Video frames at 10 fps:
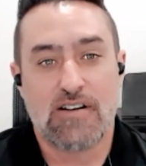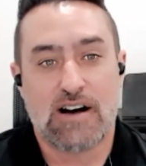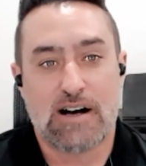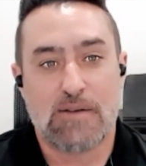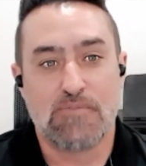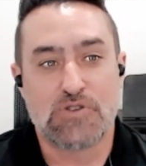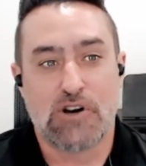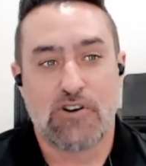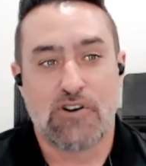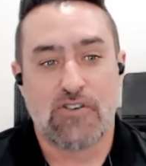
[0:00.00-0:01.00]

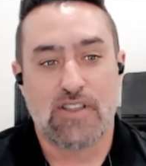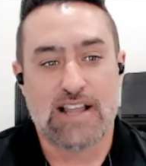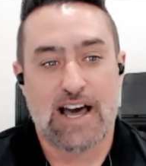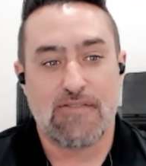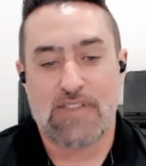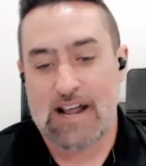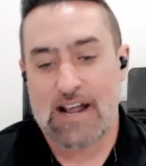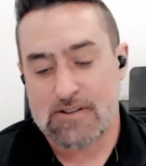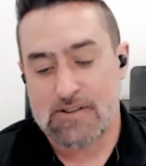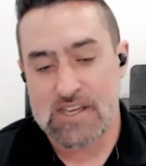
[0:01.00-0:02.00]
So
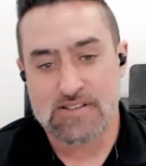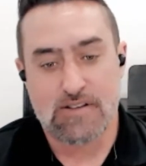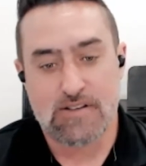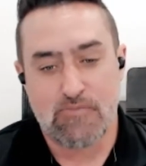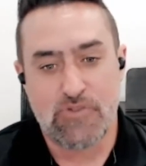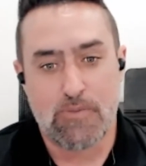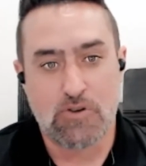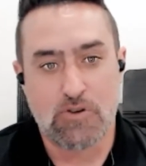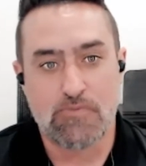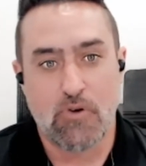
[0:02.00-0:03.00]
that to me is the
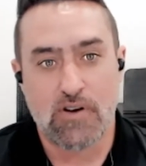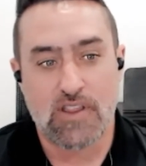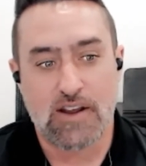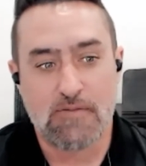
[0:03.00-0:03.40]
most important thing.